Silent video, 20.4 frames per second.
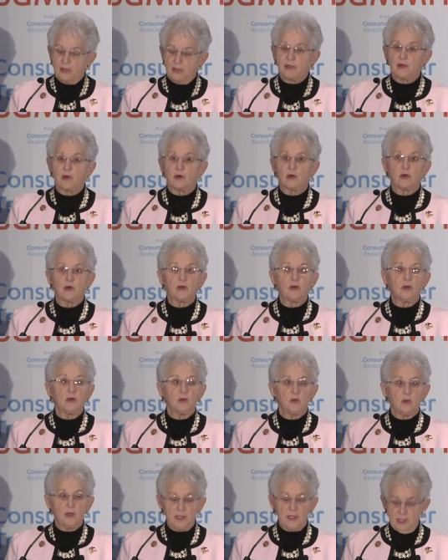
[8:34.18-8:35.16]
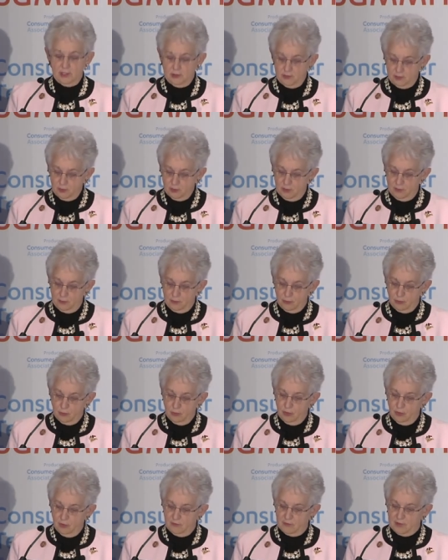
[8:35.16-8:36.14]
Third, we need to
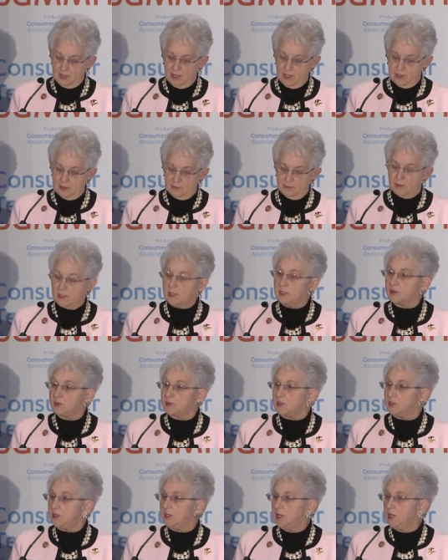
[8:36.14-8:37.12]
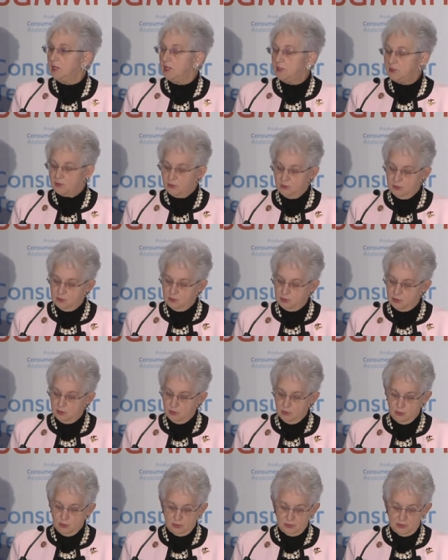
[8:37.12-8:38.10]
improve accountability to
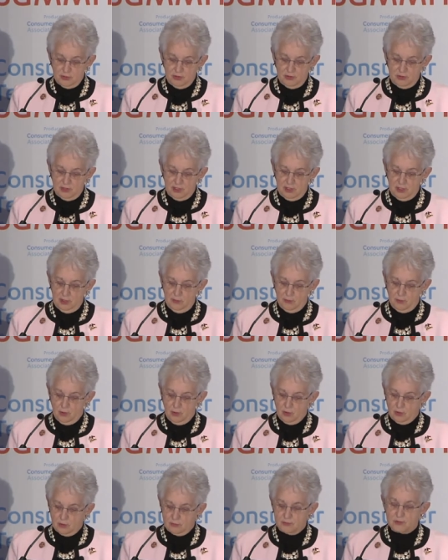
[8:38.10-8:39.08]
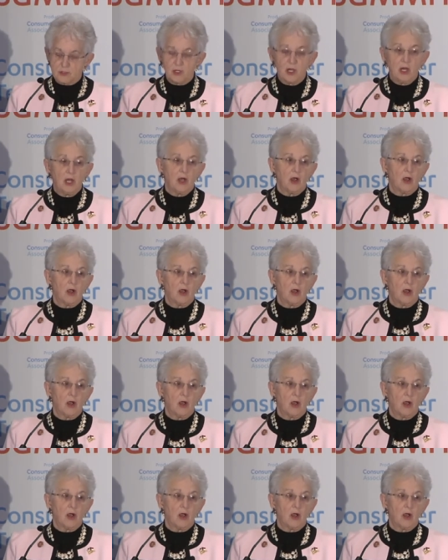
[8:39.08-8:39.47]
ensure CTE programs